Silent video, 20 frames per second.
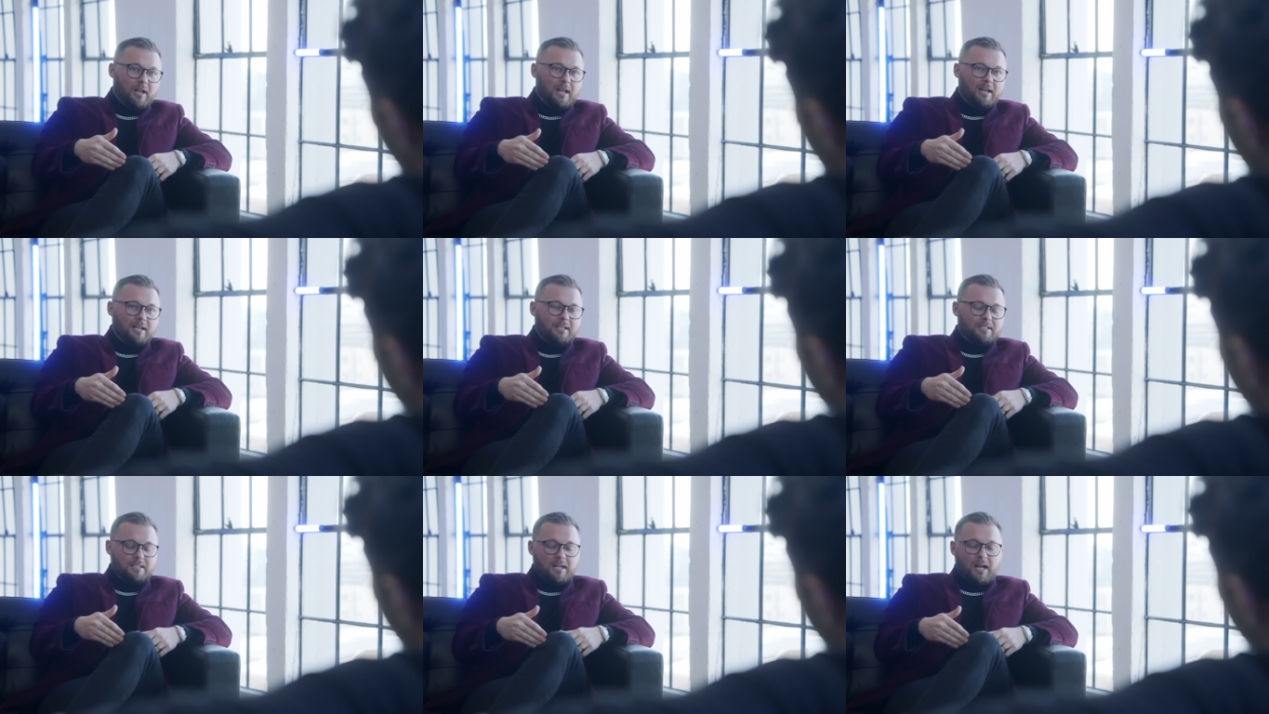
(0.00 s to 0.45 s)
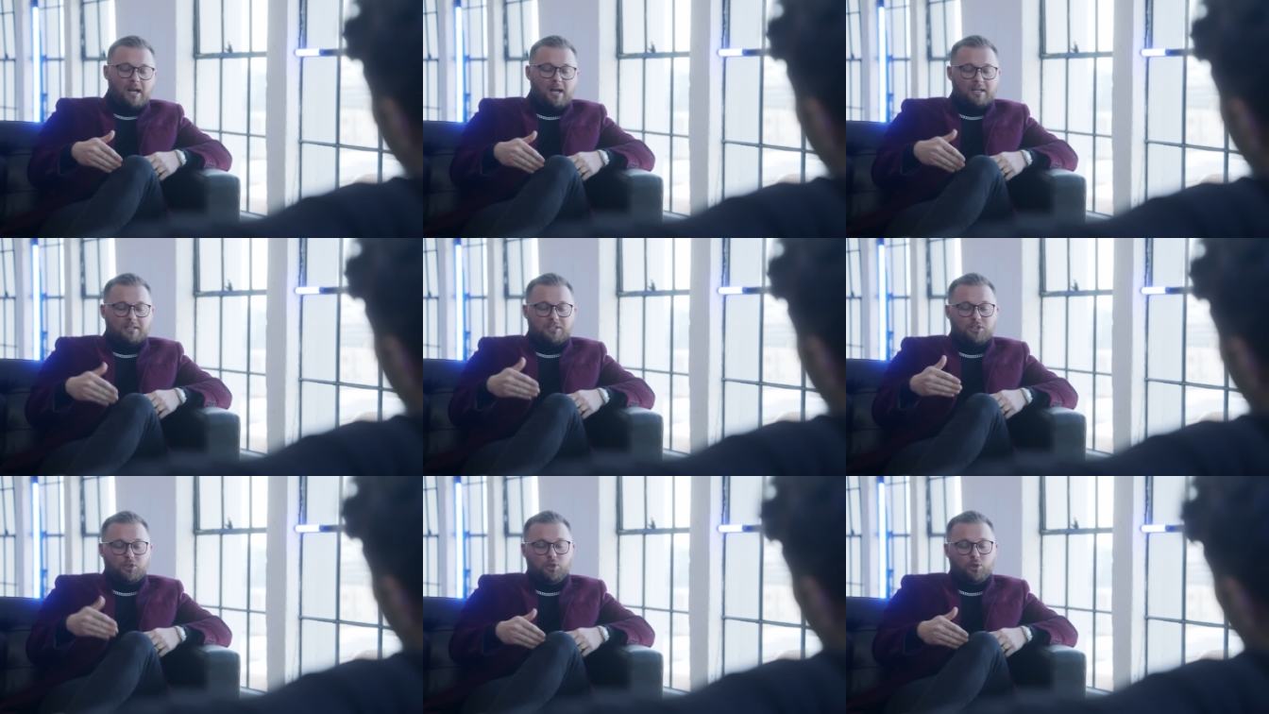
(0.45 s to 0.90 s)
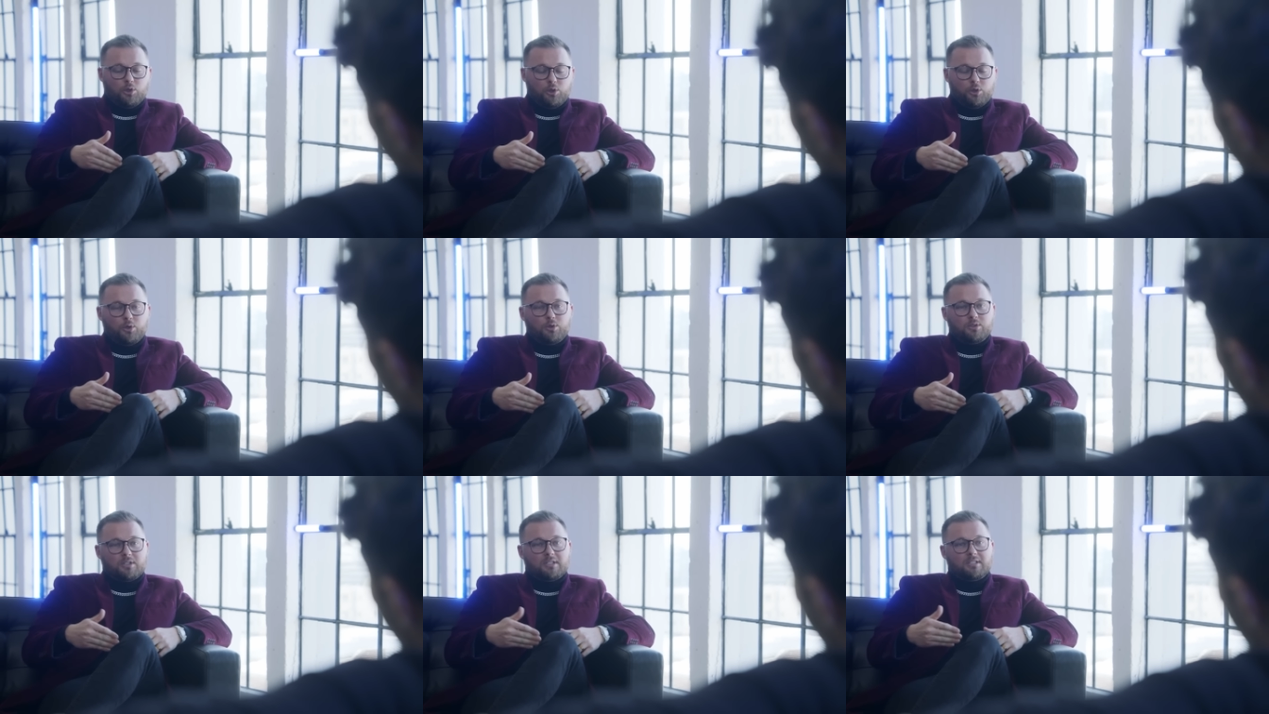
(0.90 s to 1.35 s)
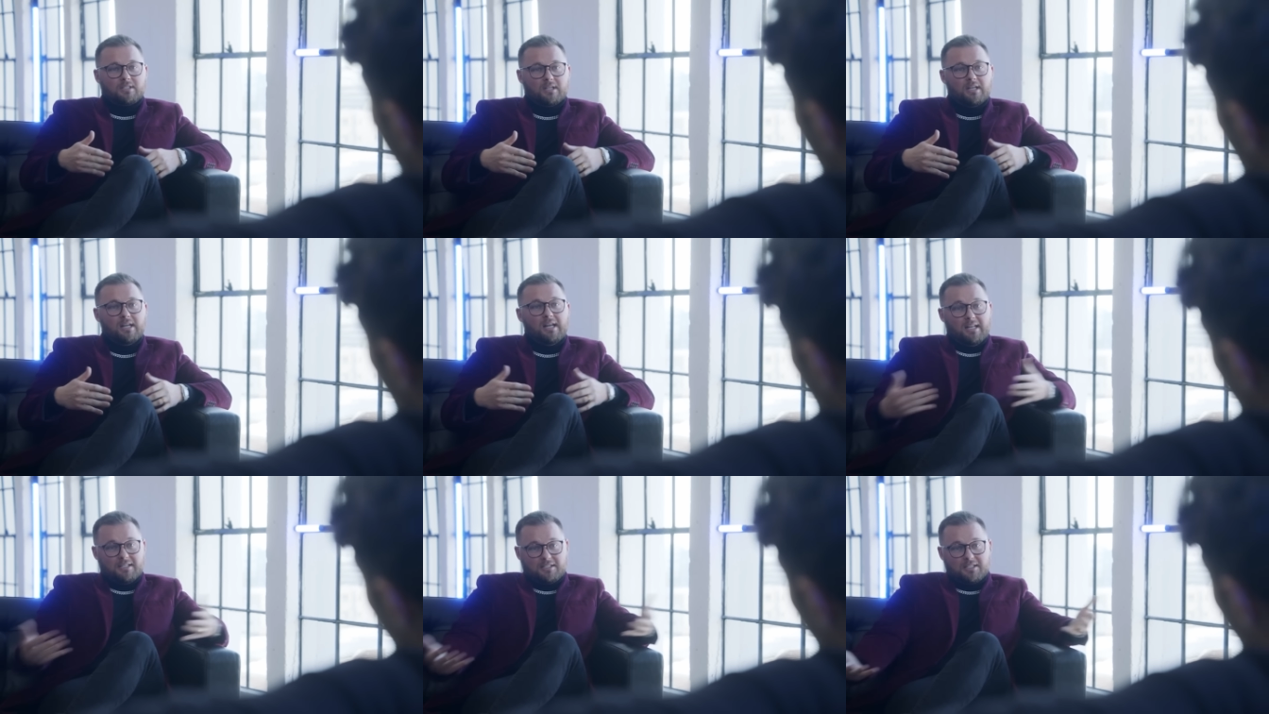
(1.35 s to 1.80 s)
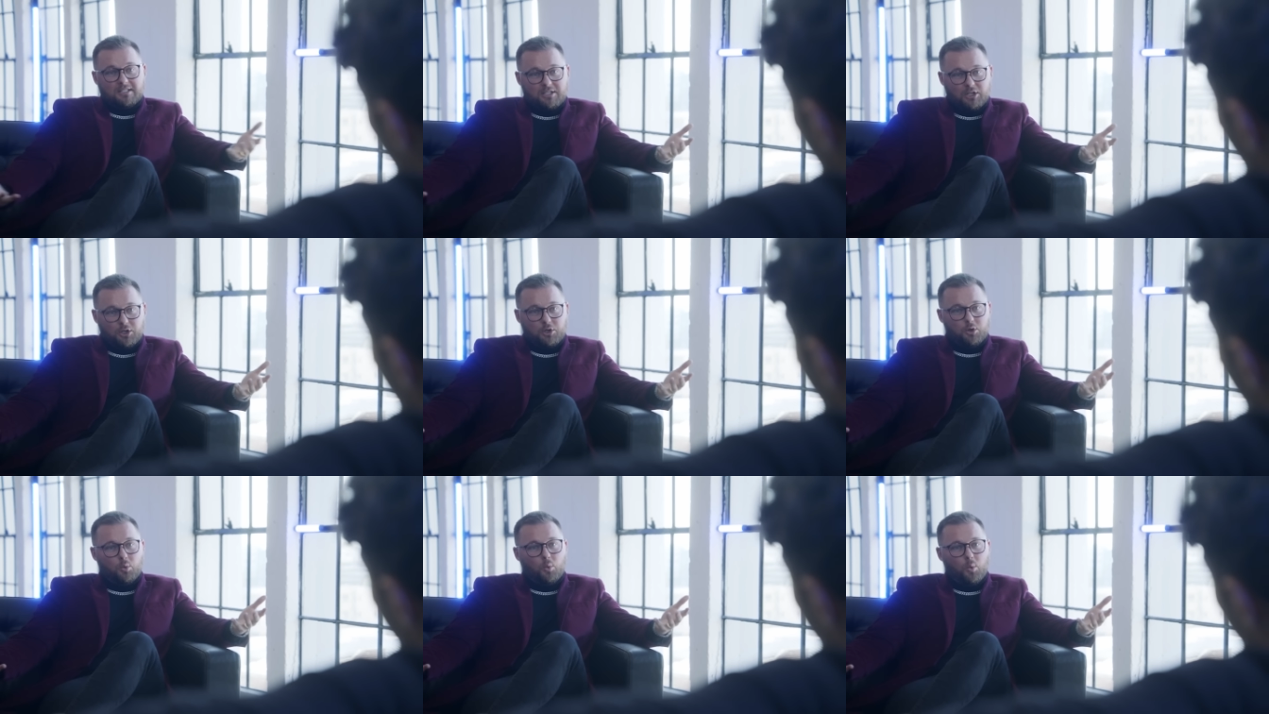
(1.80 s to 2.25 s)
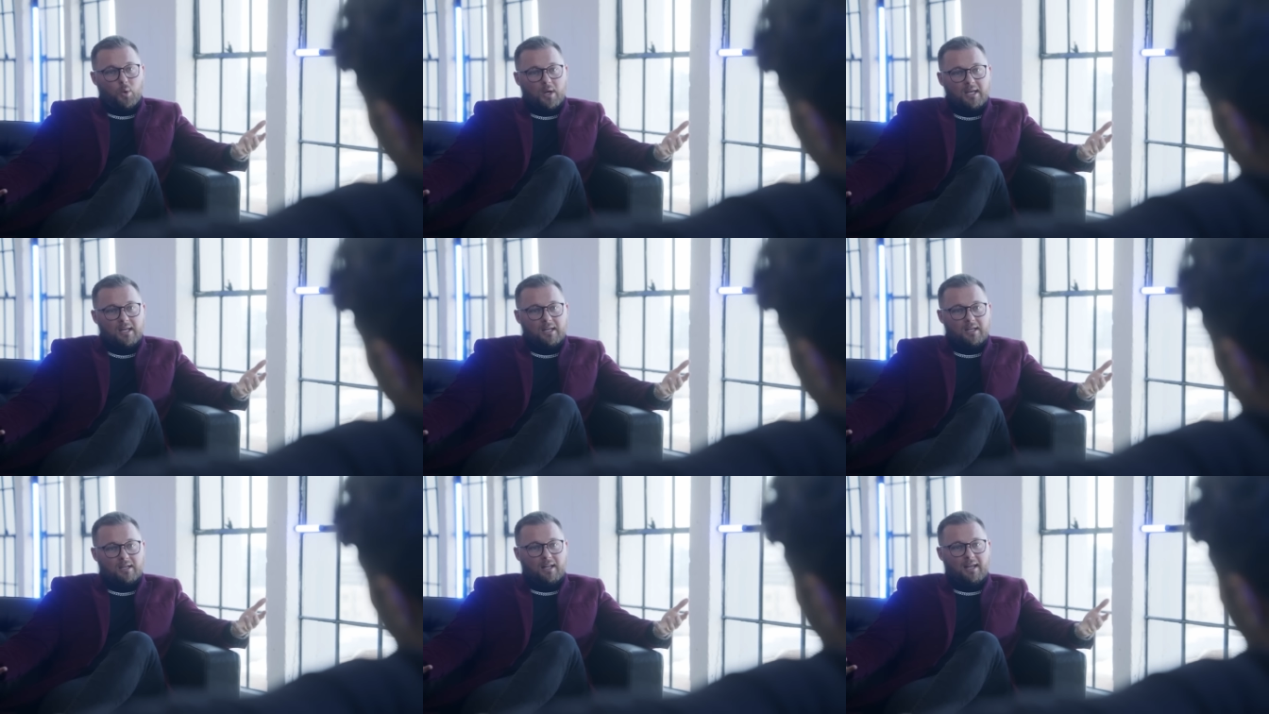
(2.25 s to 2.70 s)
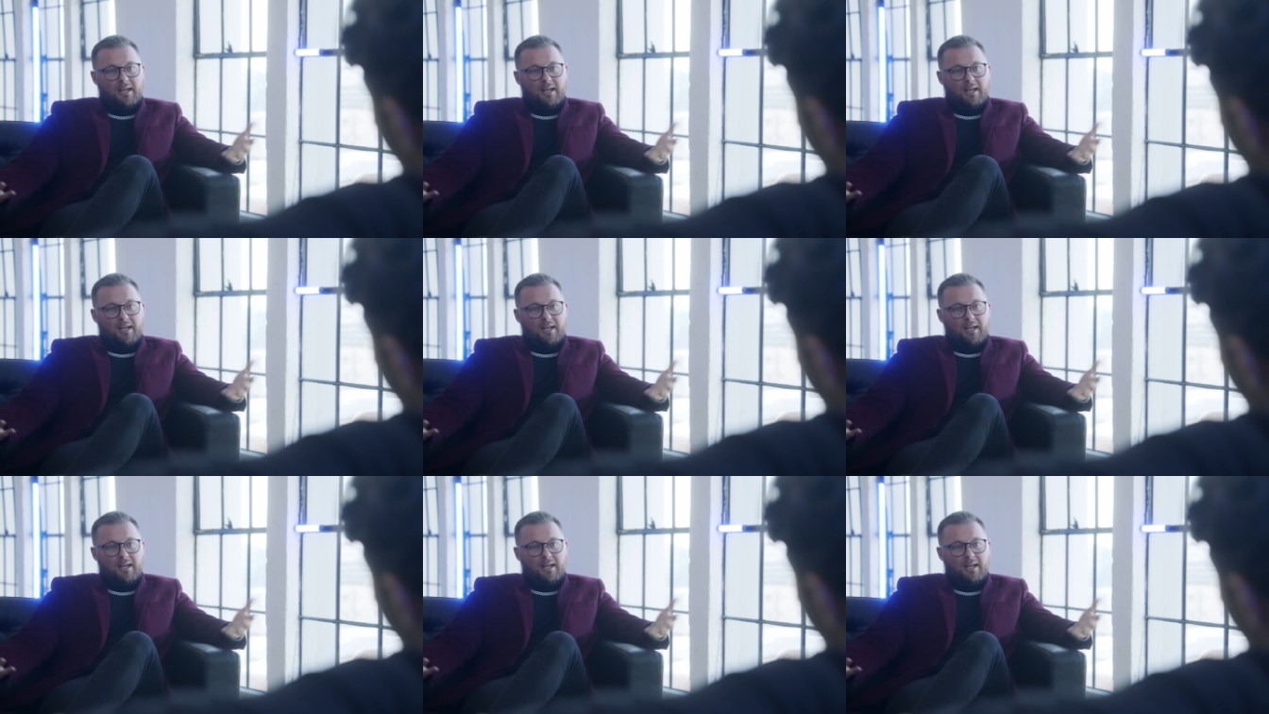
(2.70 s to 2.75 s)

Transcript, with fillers: And it's not until you lose, it's, it's until you win.